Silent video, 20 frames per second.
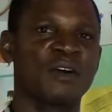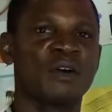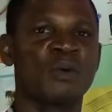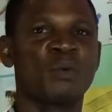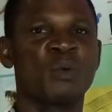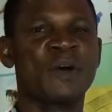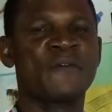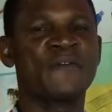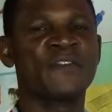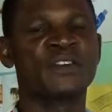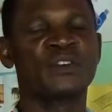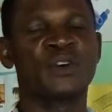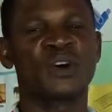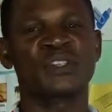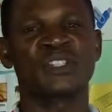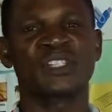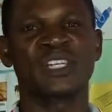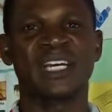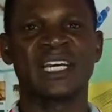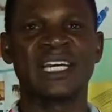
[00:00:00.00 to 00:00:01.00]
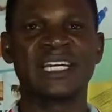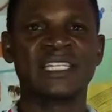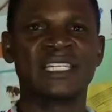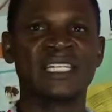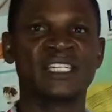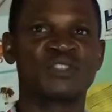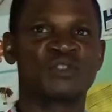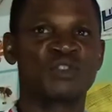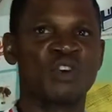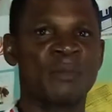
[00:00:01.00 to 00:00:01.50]
Wave is just a
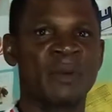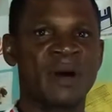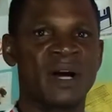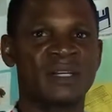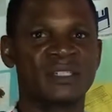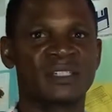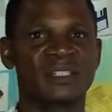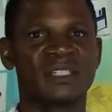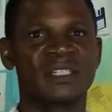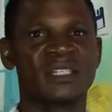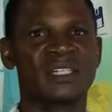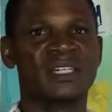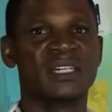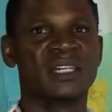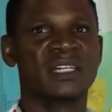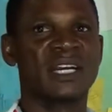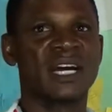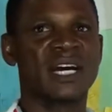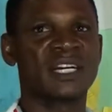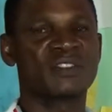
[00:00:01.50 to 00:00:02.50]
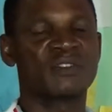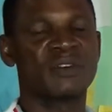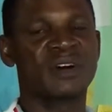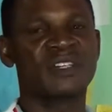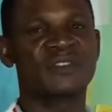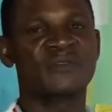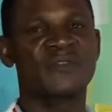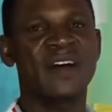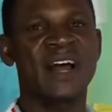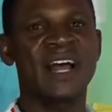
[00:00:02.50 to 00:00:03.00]
disturbance that
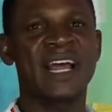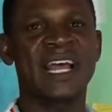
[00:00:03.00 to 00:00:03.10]
transfer